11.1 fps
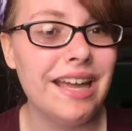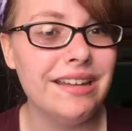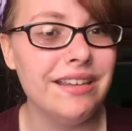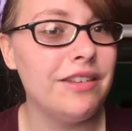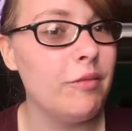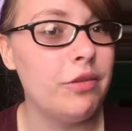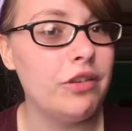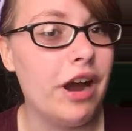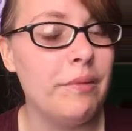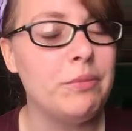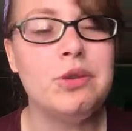and
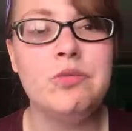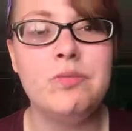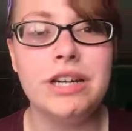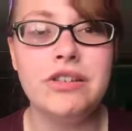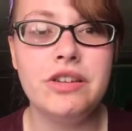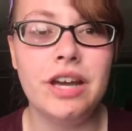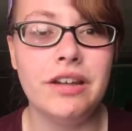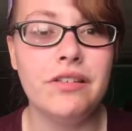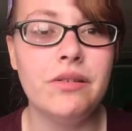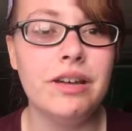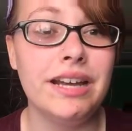subscribe to my
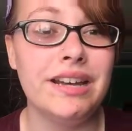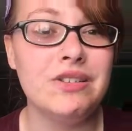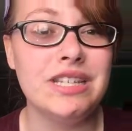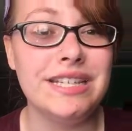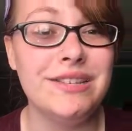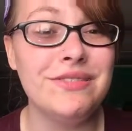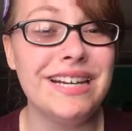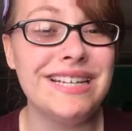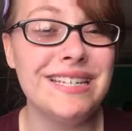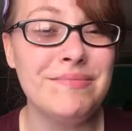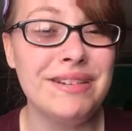channel, and I'll see you
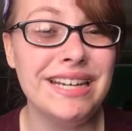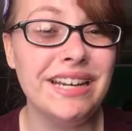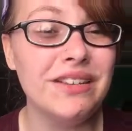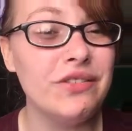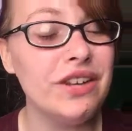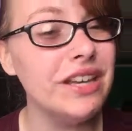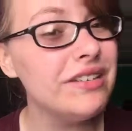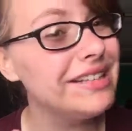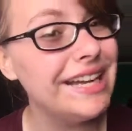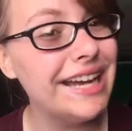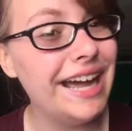guys in my next video.
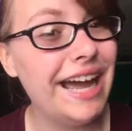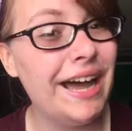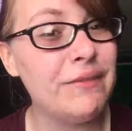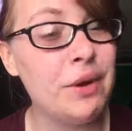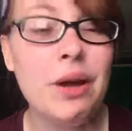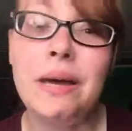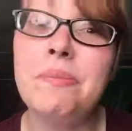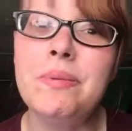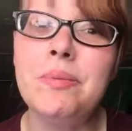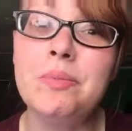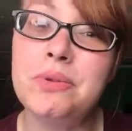Have a
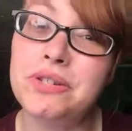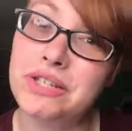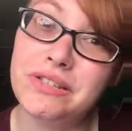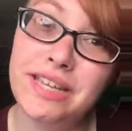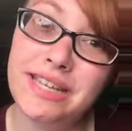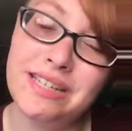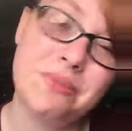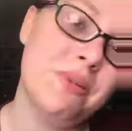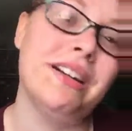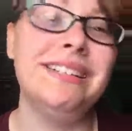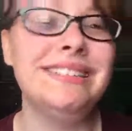happy Memorial Day as
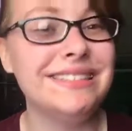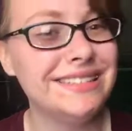well,